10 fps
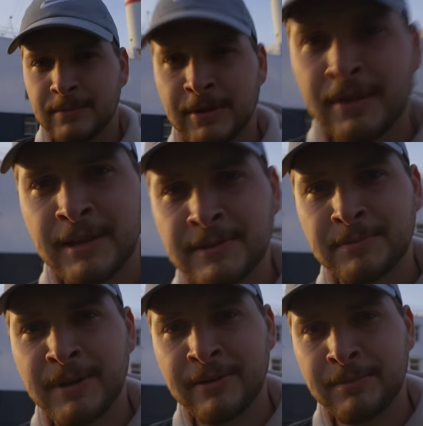One thing to
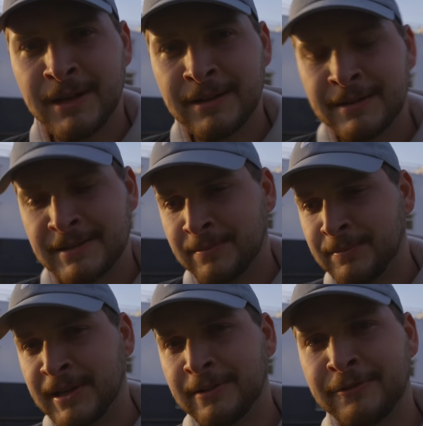bear in mind is that
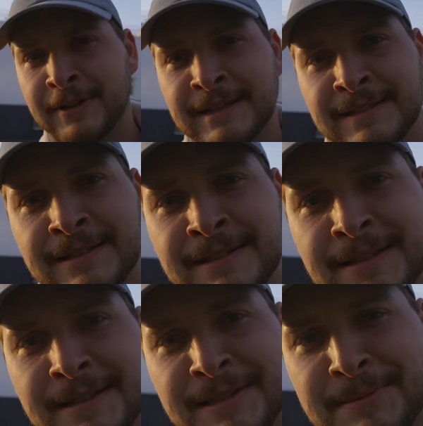Peter flies this
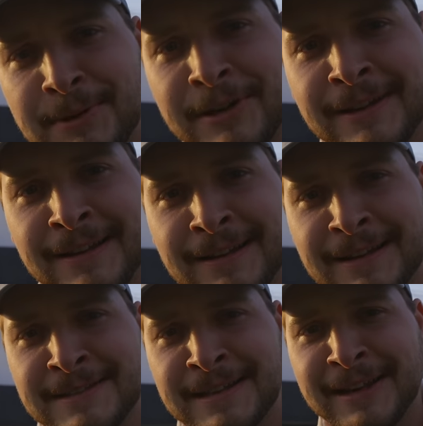Inspire like
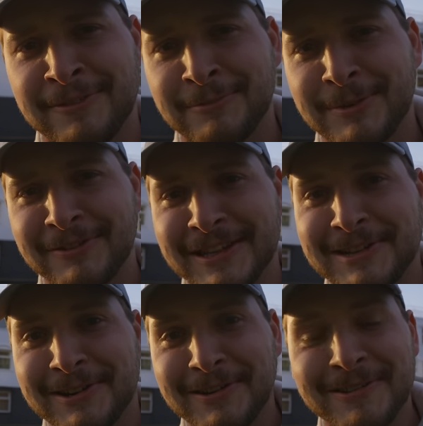it's an FPV
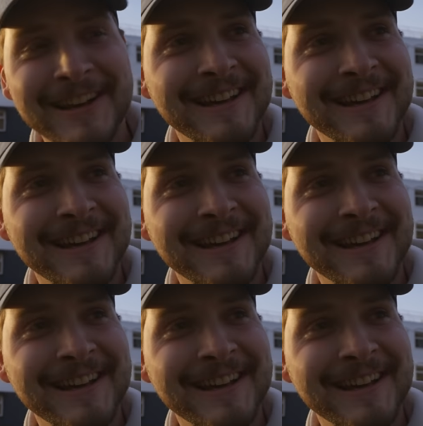drone.